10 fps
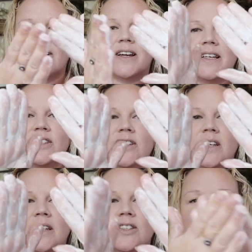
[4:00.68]
like it's
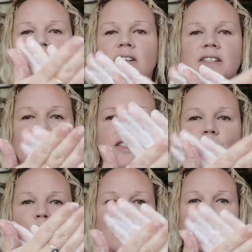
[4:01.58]
it's turned
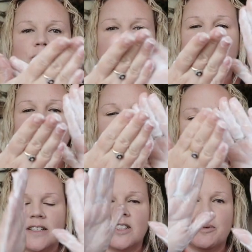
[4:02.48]
into what you would
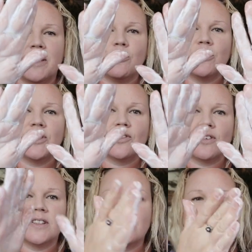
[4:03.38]
consider to be a
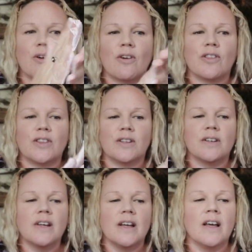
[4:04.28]
moisturizer rather
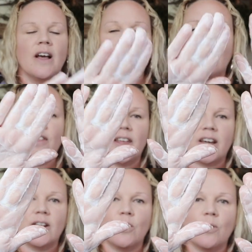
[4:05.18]
than a
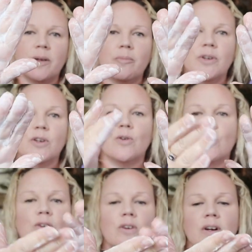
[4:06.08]
thick ointment
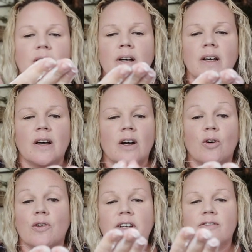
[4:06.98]
or
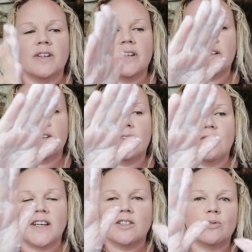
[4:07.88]
or even the
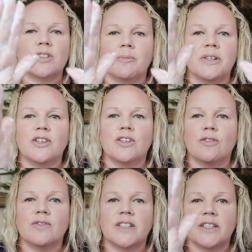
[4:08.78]
face wash I mean you
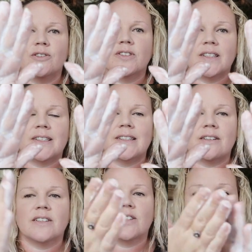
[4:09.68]
can obviously use this
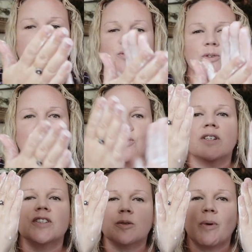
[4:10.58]
still as a face wash or
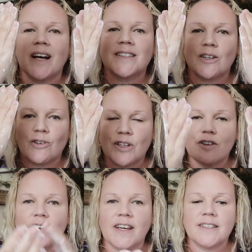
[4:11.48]
you could just pat it on
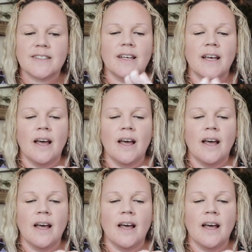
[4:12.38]
your face